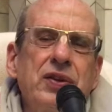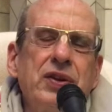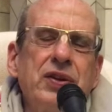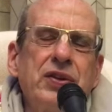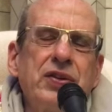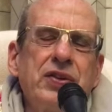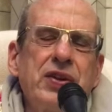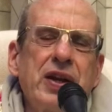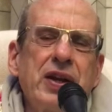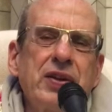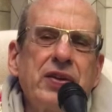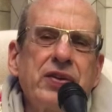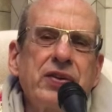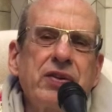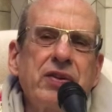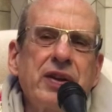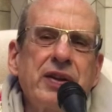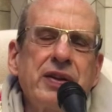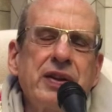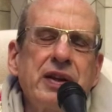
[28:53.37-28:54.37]
in
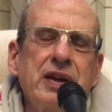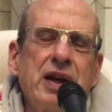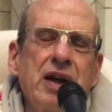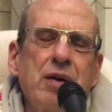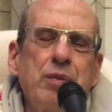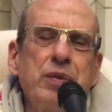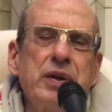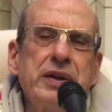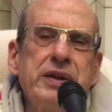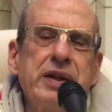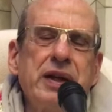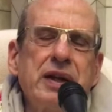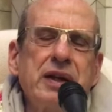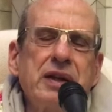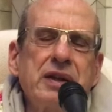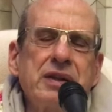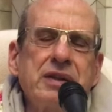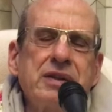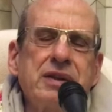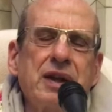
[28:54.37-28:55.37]
Sanskrit the
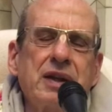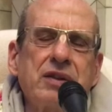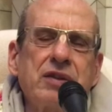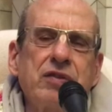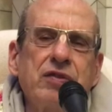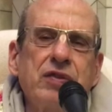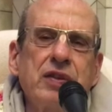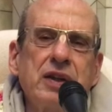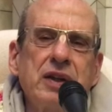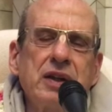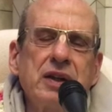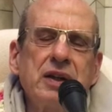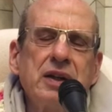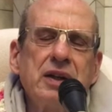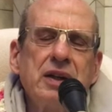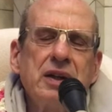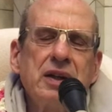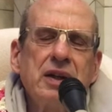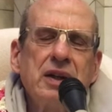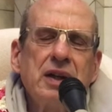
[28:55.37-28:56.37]
Abhideya Tattva,
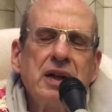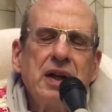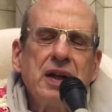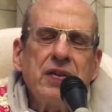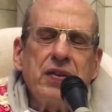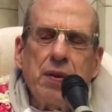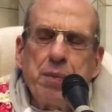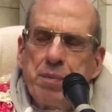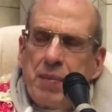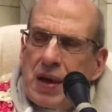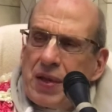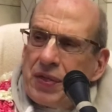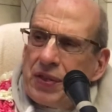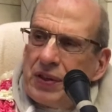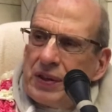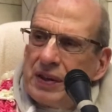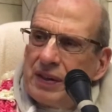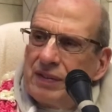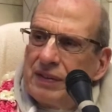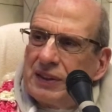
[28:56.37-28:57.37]
the
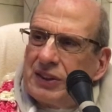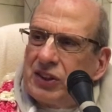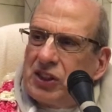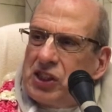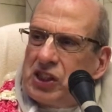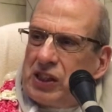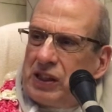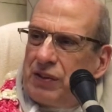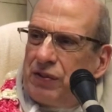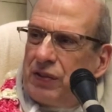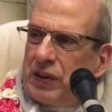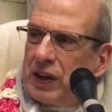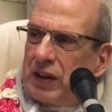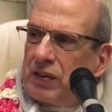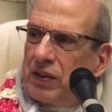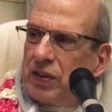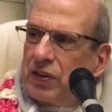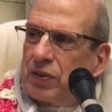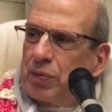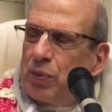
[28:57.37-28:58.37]
method of achieving
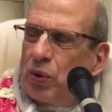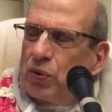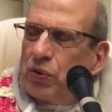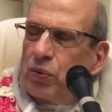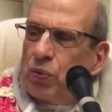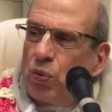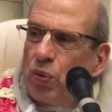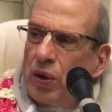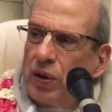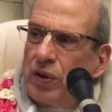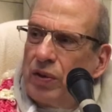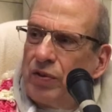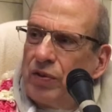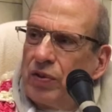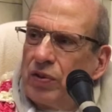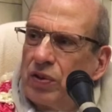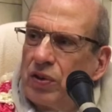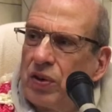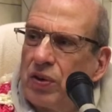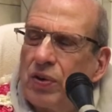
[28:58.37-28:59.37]
this most
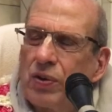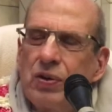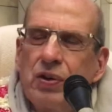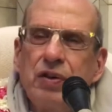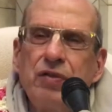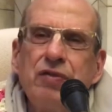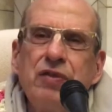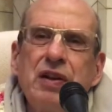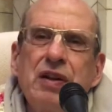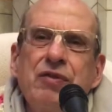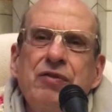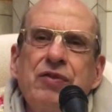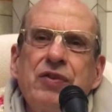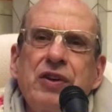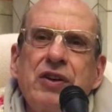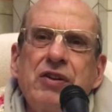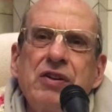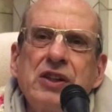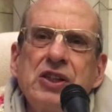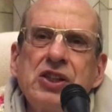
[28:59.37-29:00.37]
wonderful goal of love for
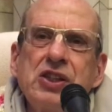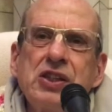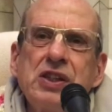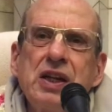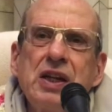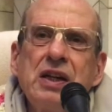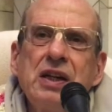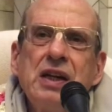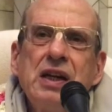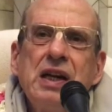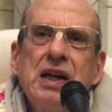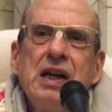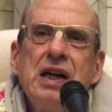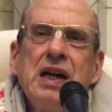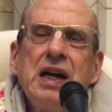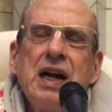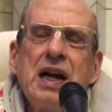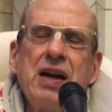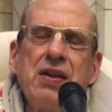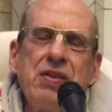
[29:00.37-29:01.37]
Krishna.
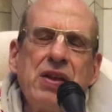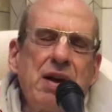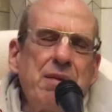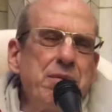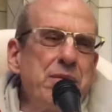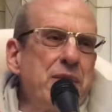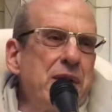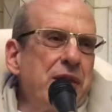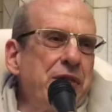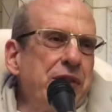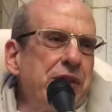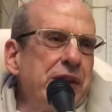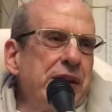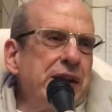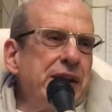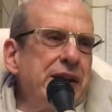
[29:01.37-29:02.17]
And that method